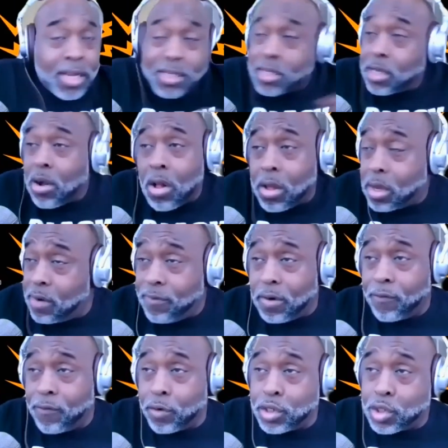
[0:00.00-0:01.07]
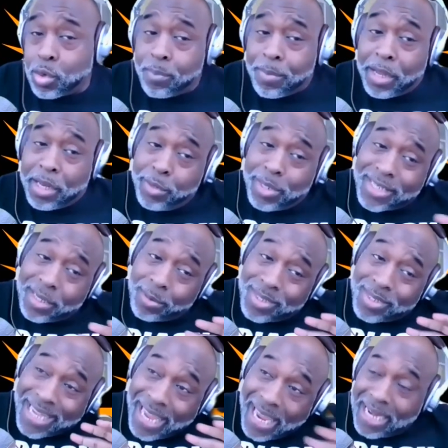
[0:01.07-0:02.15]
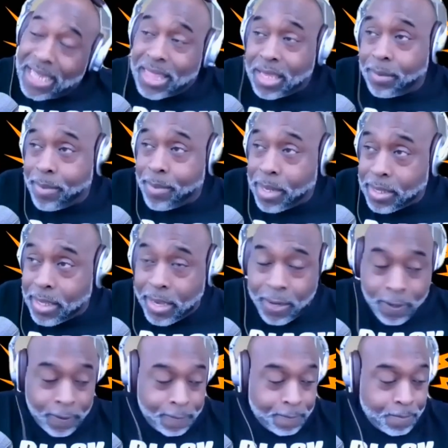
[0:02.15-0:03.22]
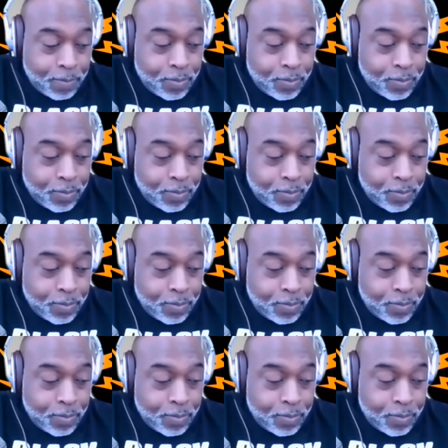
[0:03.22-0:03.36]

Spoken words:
because they're all going to vote for Trump, and you just don't say anything about that.